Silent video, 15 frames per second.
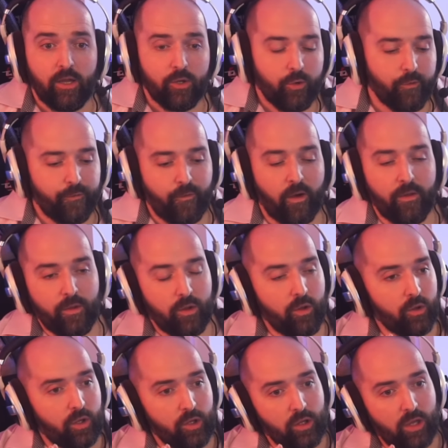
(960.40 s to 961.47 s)
you'll find that
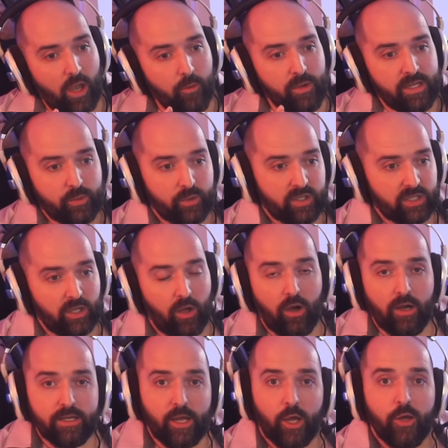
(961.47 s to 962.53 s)
you can go into a
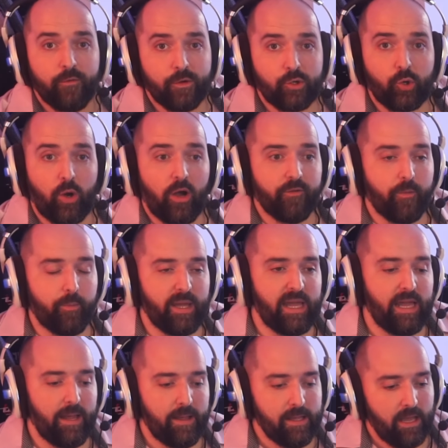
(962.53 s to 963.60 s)
slide, overdrive a
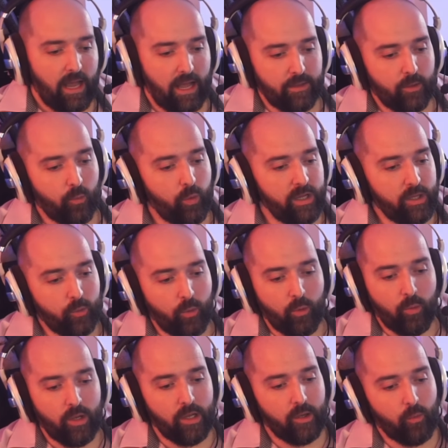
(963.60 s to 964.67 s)
bit, and the wheel will
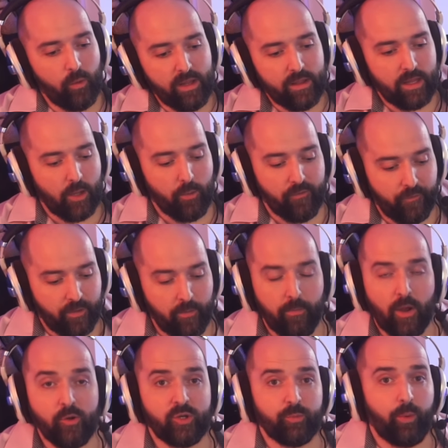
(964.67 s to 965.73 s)
work with you. And for the
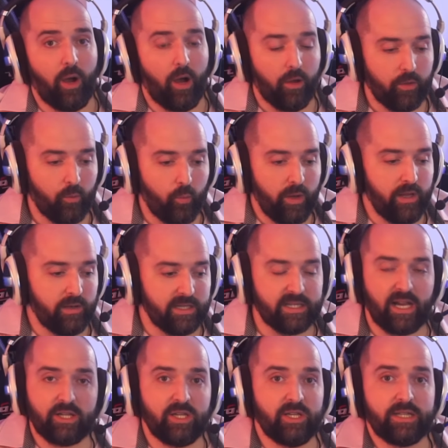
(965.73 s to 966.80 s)
most part, the wheel is
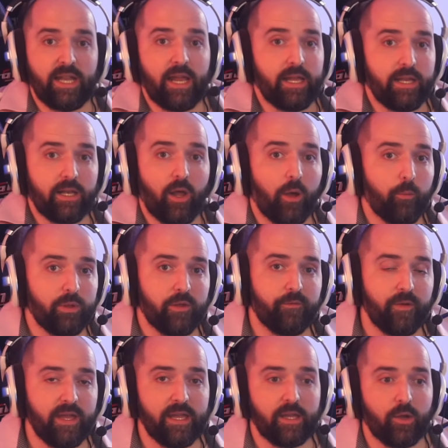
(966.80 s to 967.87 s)
actually staying in line with the
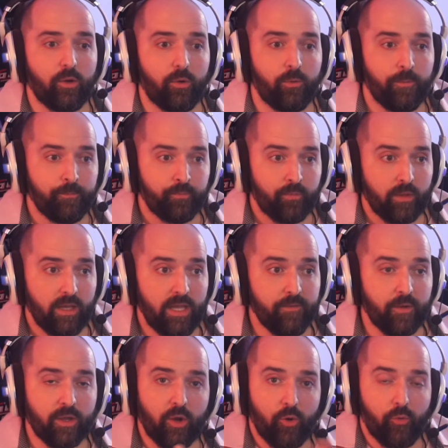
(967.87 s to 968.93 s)
vehicle,
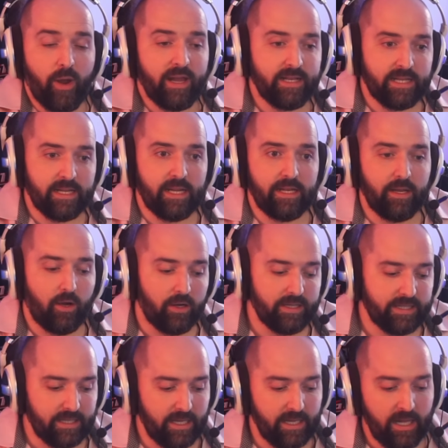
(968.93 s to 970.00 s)
even correcting it
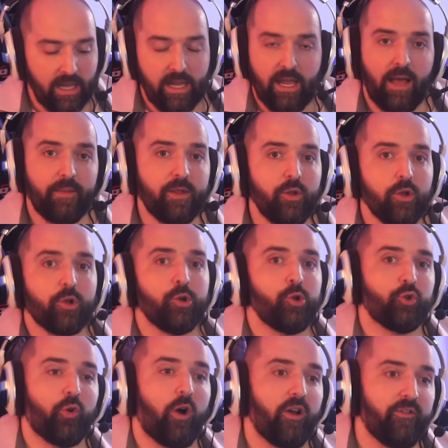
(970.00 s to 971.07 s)
nicely, and then you can
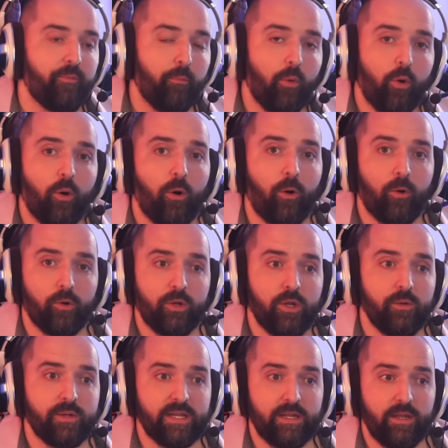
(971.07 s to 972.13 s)
drive more
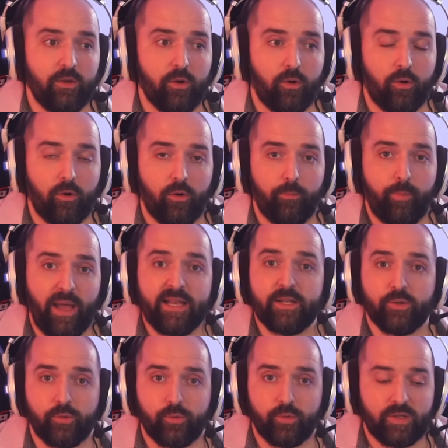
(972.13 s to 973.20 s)
using your
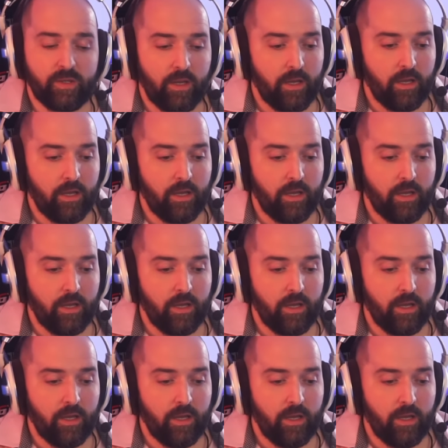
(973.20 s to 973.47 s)
pedals